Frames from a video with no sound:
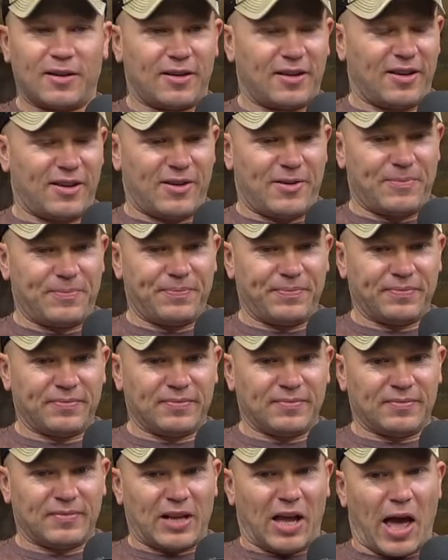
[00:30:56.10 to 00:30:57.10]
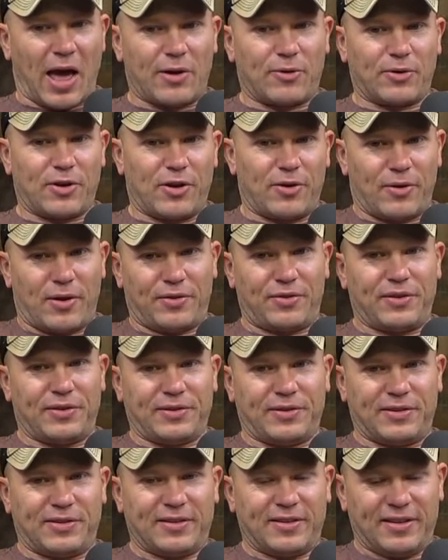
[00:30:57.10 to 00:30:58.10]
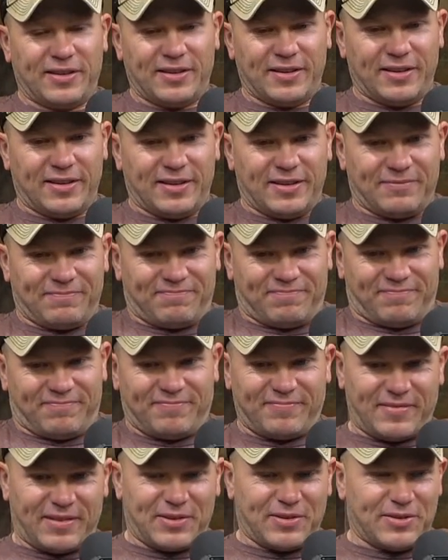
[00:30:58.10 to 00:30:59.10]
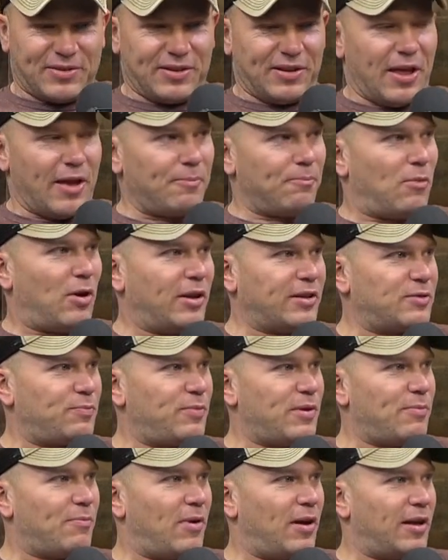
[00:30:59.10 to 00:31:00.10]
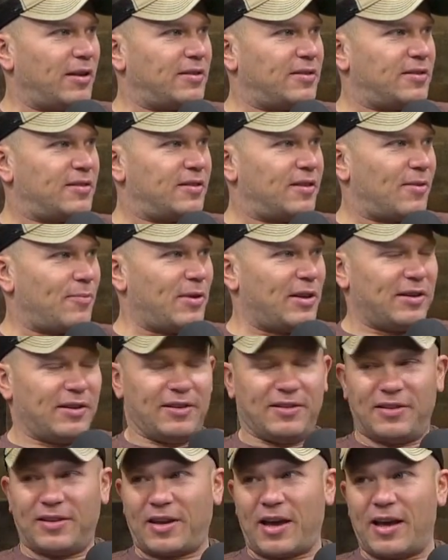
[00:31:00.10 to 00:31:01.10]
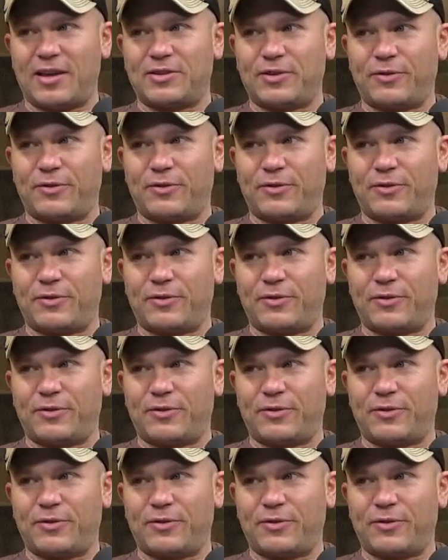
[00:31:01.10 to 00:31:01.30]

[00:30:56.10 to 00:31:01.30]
I don't know. I think you just let Mutts be Mutts. I mean, the guy's a